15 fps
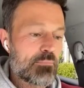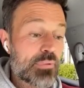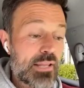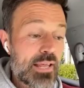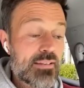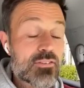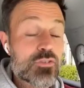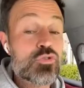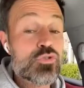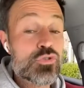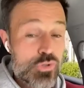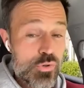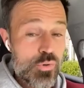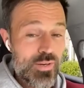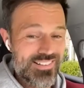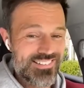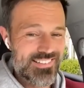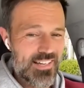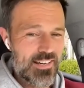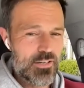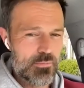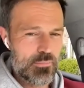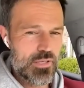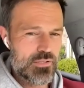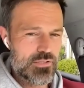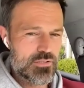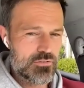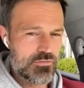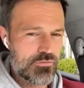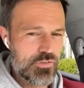planned 2 entire
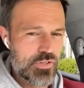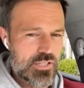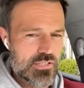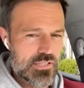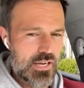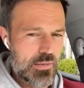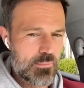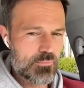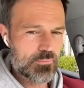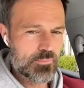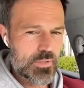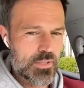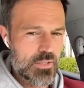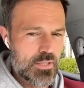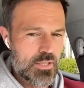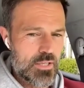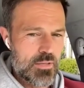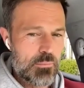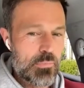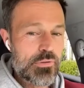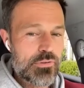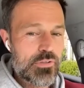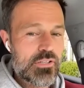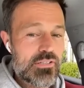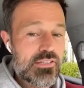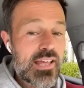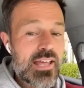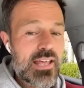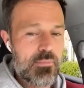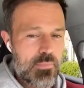months free time. But the
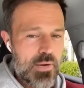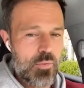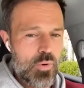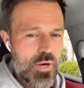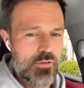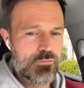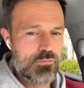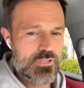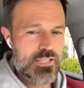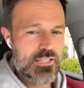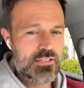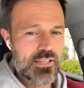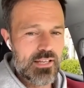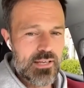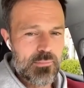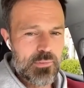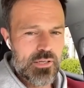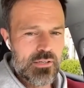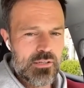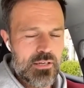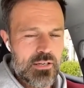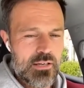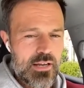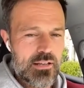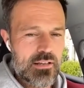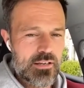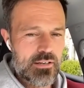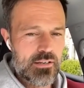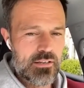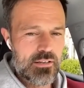day my wife was in labor, I
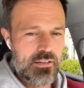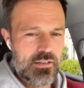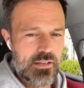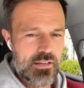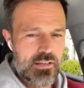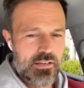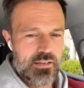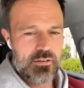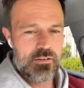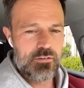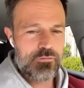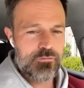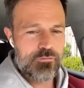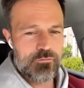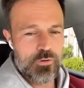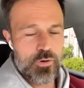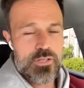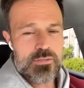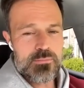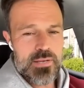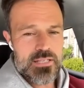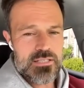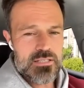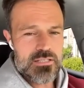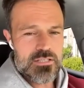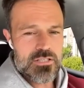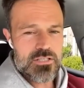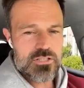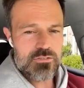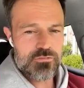got a voice
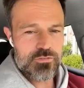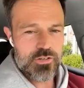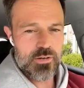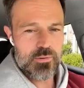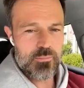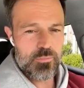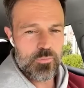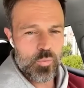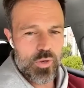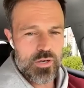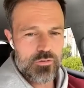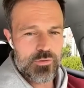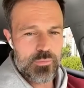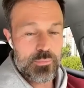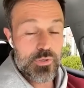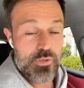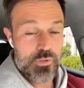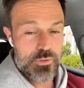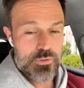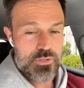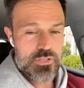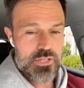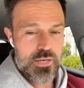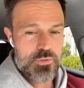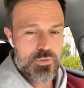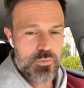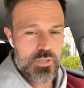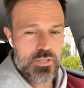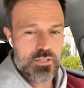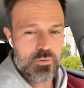message from one of the producers I was
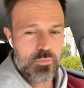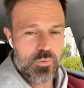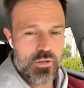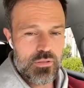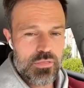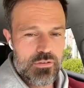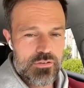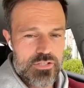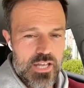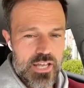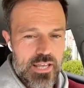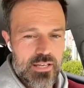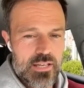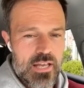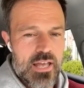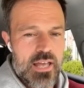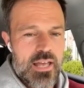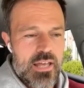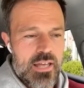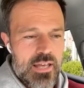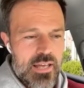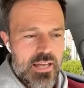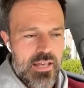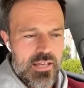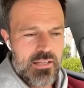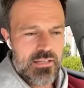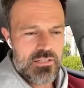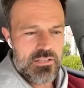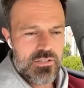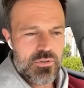working with saying, "Hey,
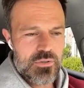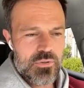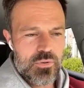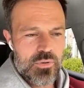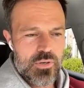can you